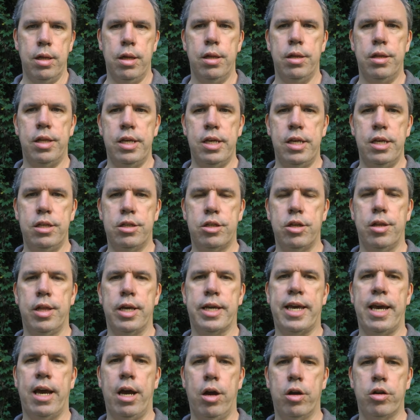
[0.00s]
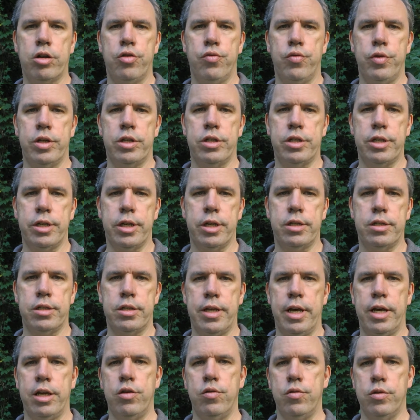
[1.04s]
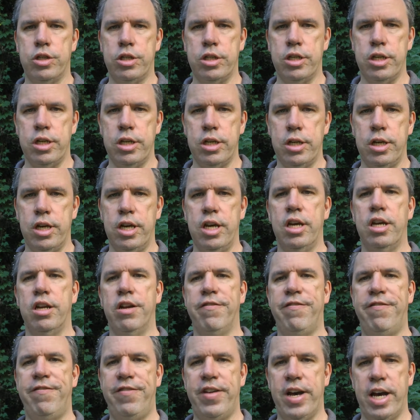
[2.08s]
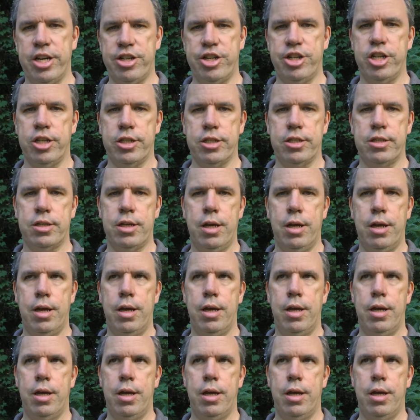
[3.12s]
These are the characteristics that you see in a fascist.